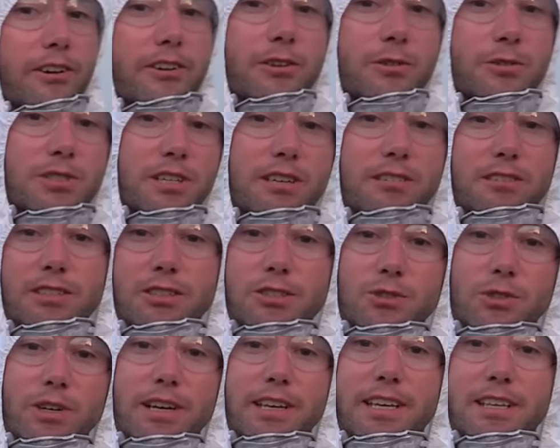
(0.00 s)
in New Zealand
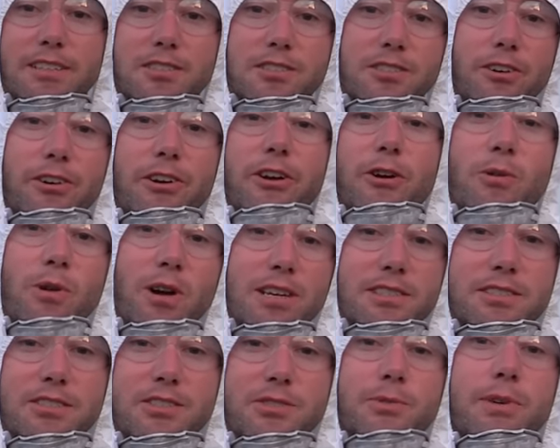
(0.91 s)
trying to get Starry
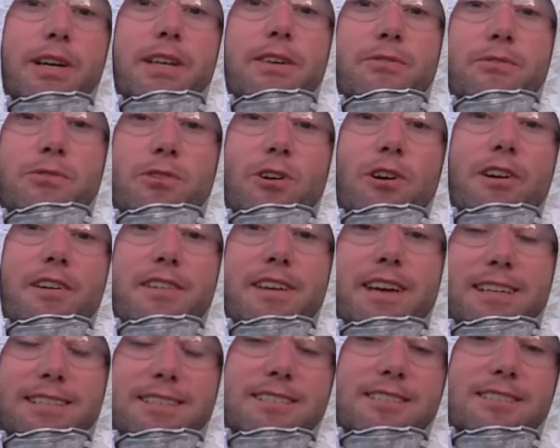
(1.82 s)
Horizons ready for our
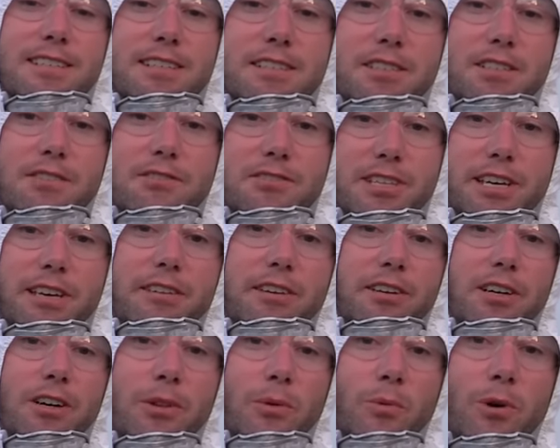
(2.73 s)
next season of
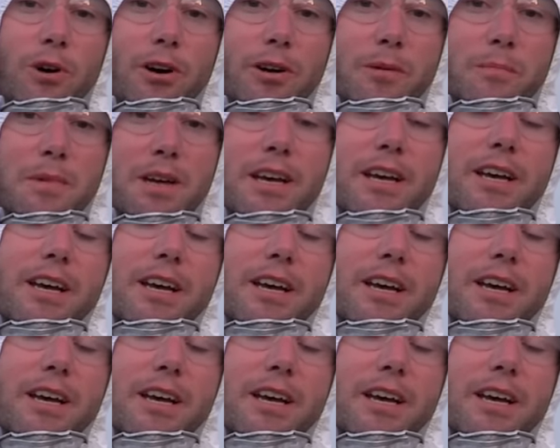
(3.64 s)
Sailing on the Water.